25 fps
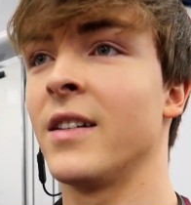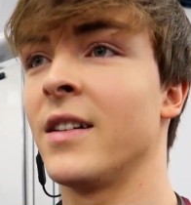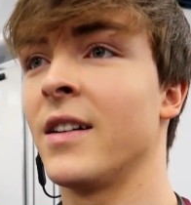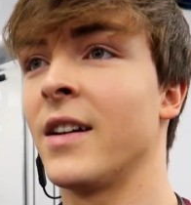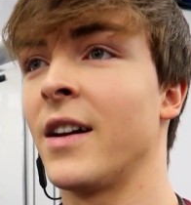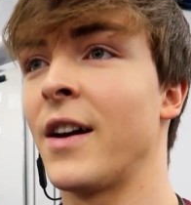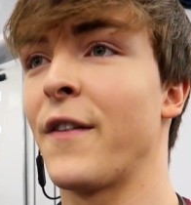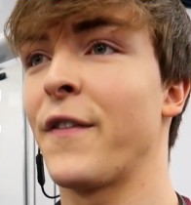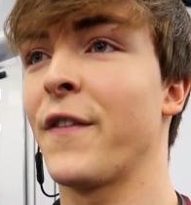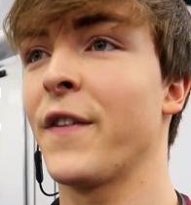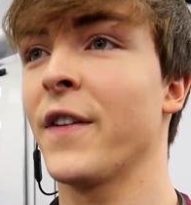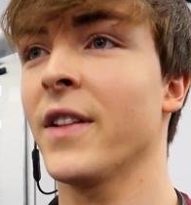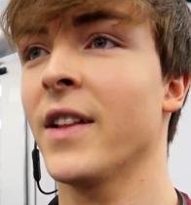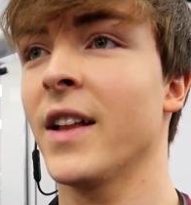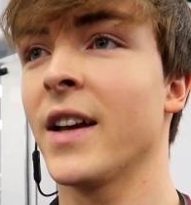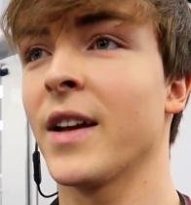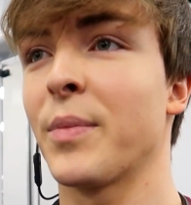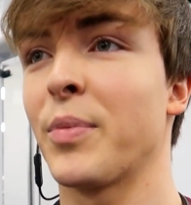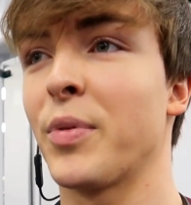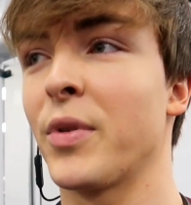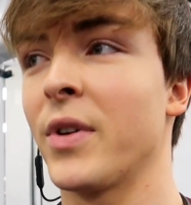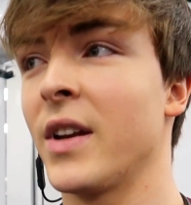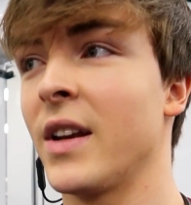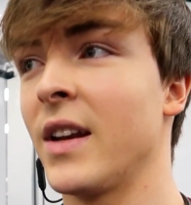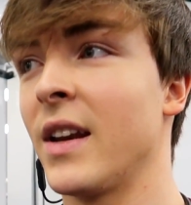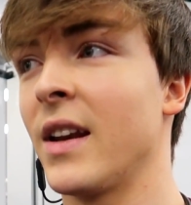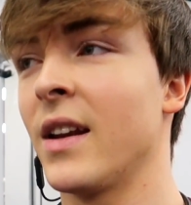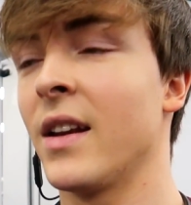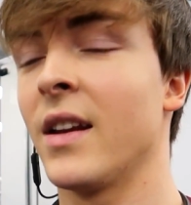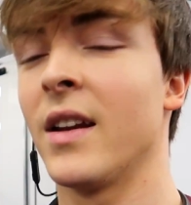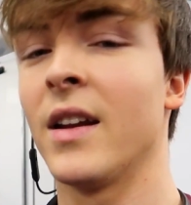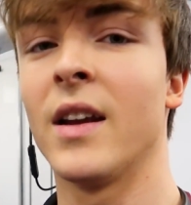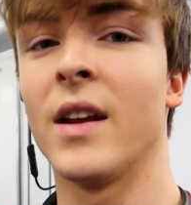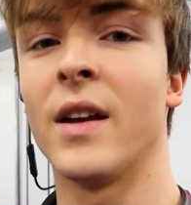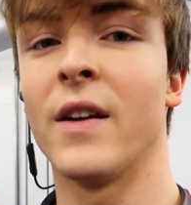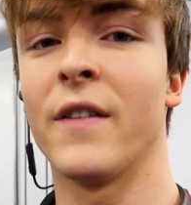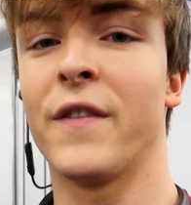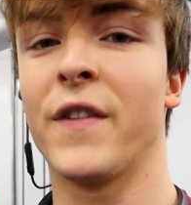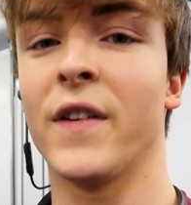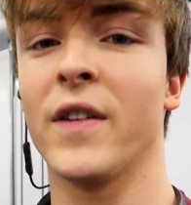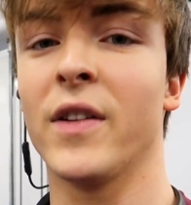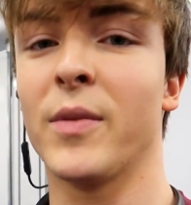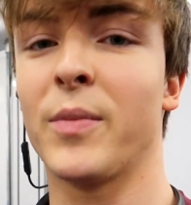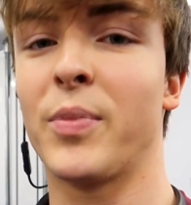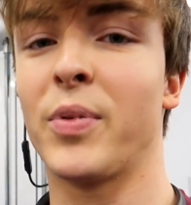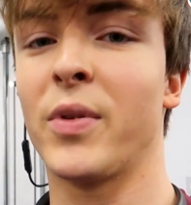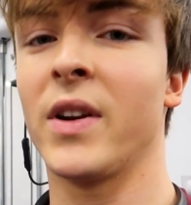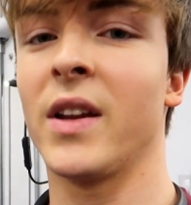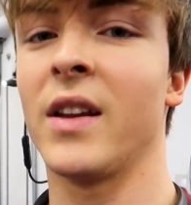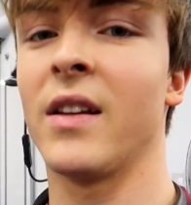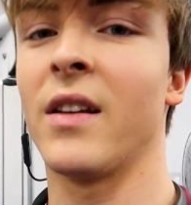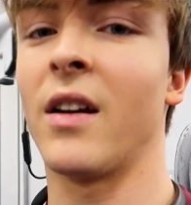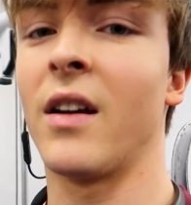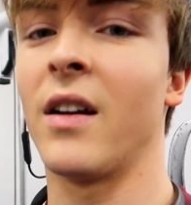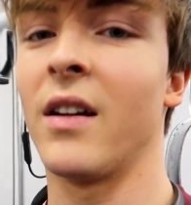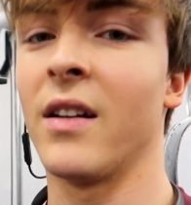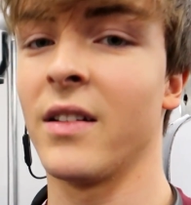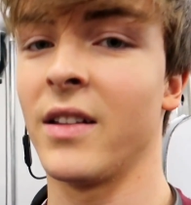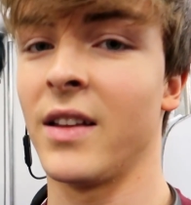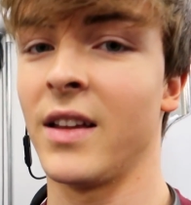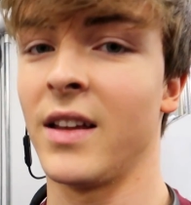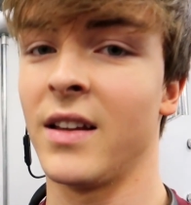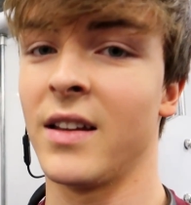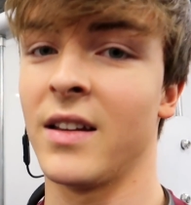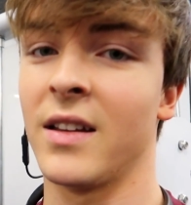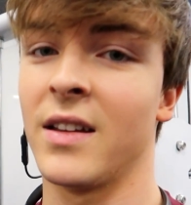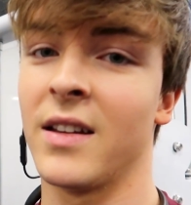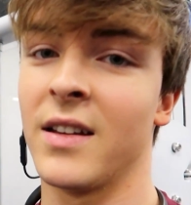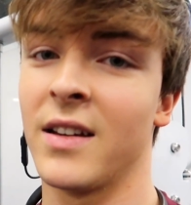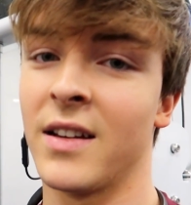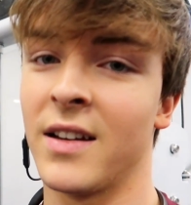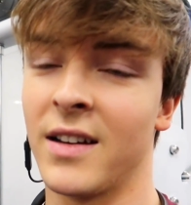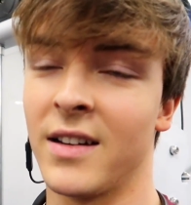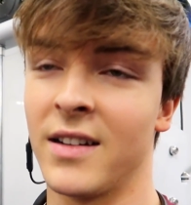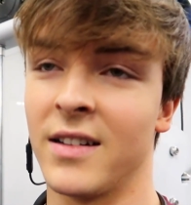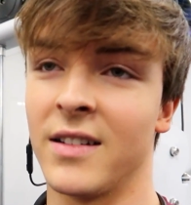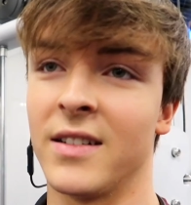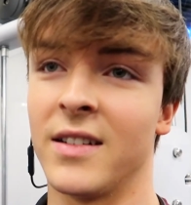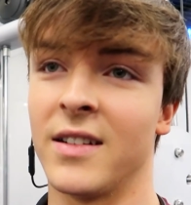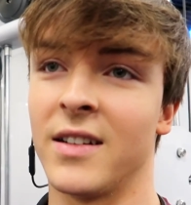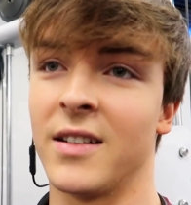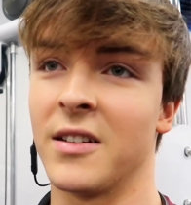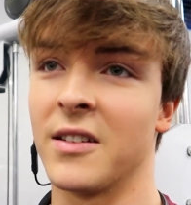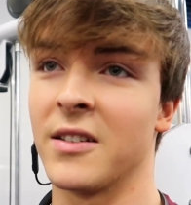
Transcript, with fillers: Oh, I no. feel like pretty, feeling pretty gnarly. Yeah.